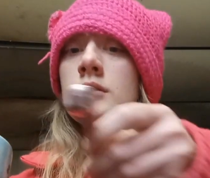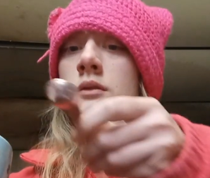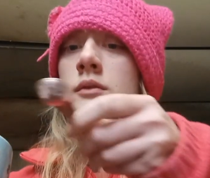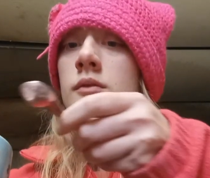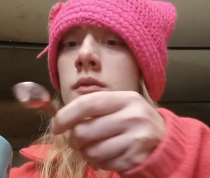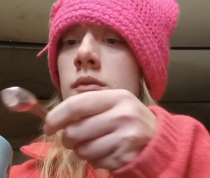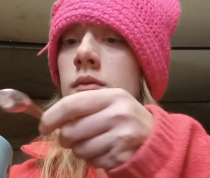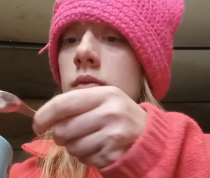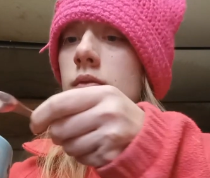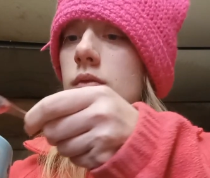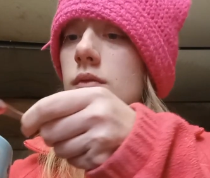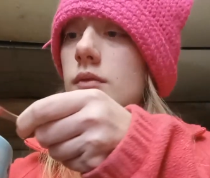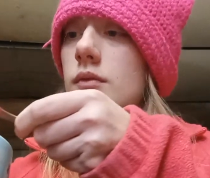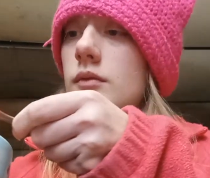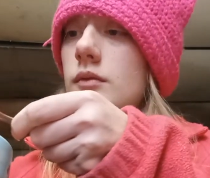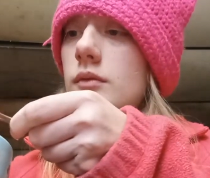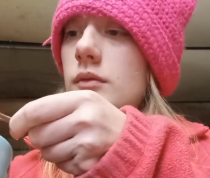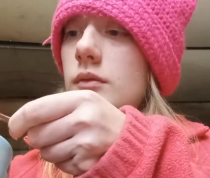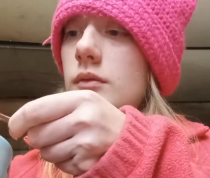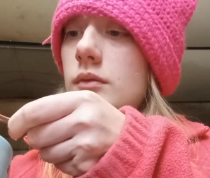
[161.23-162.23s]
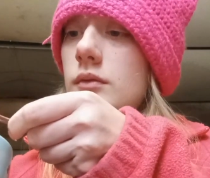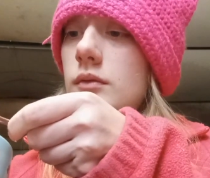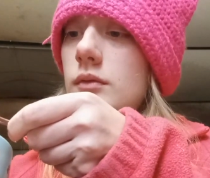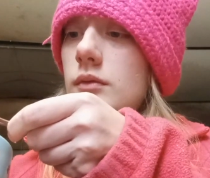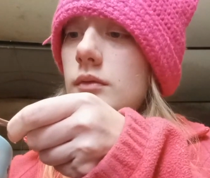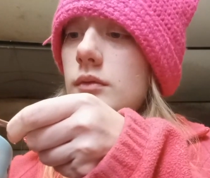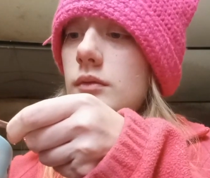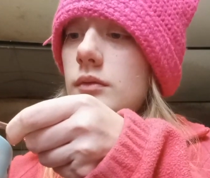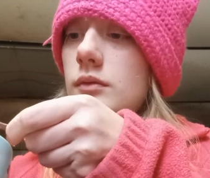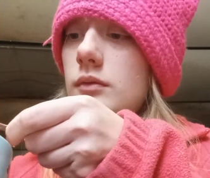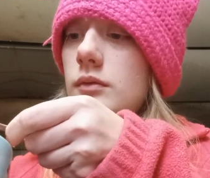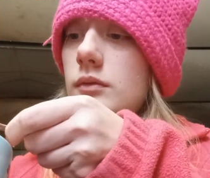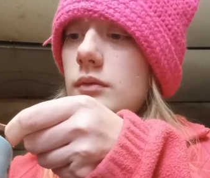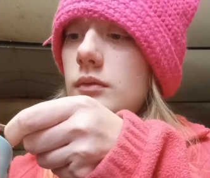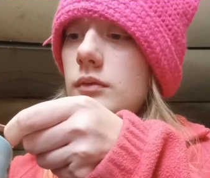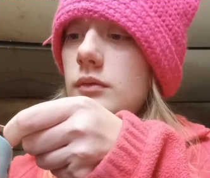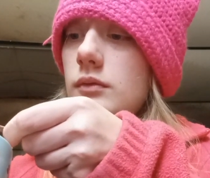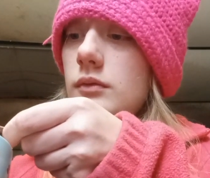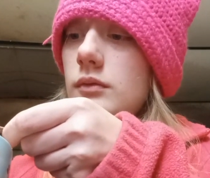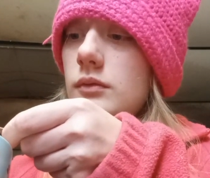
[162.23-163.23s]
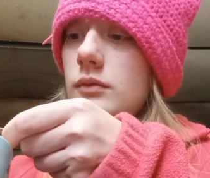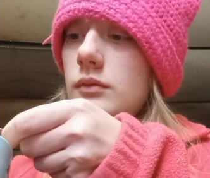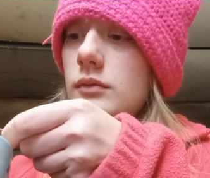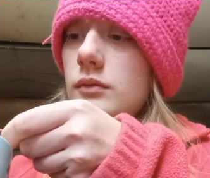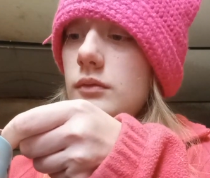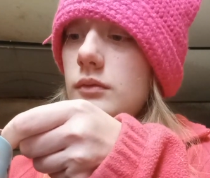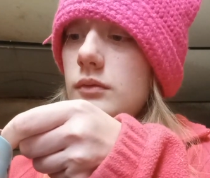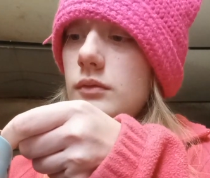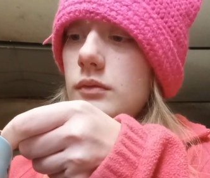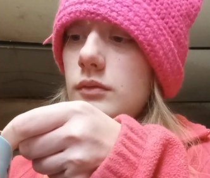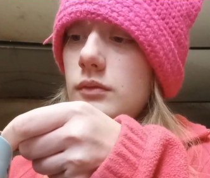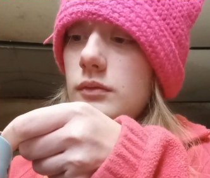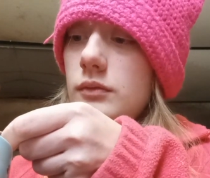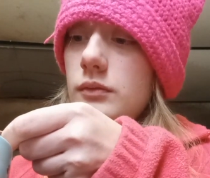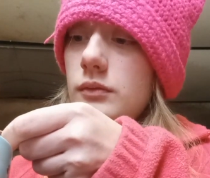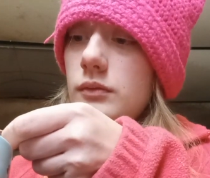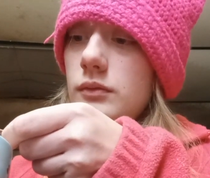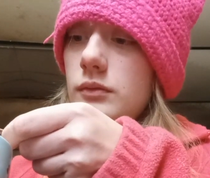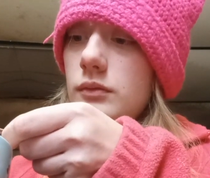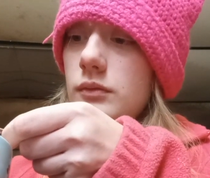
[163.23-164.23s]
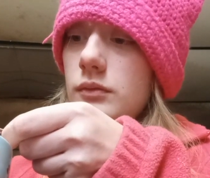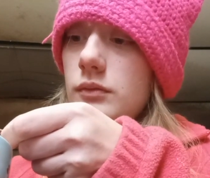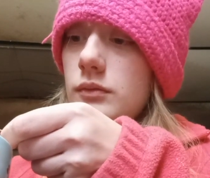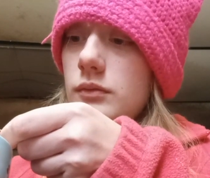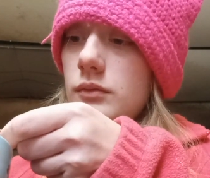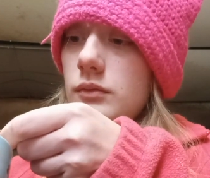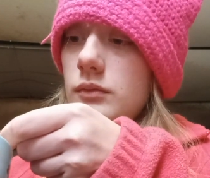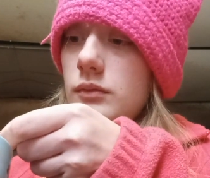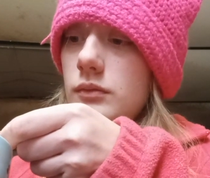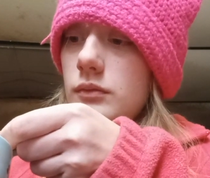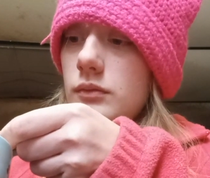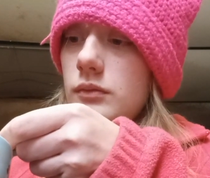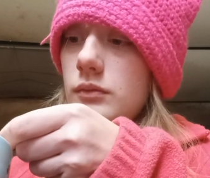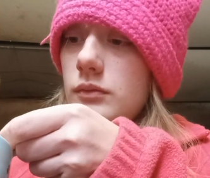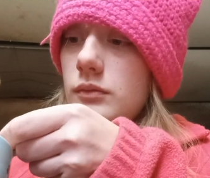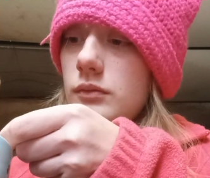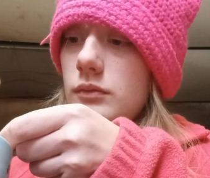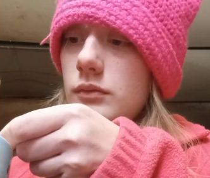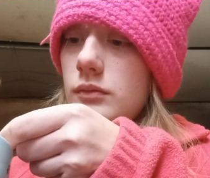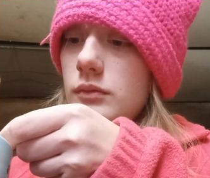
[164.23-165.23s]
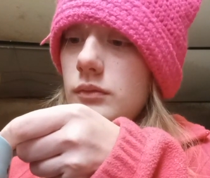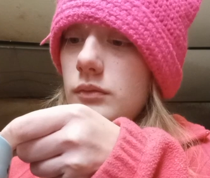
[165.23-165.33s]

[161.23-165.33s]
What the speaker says: Nobody speaks.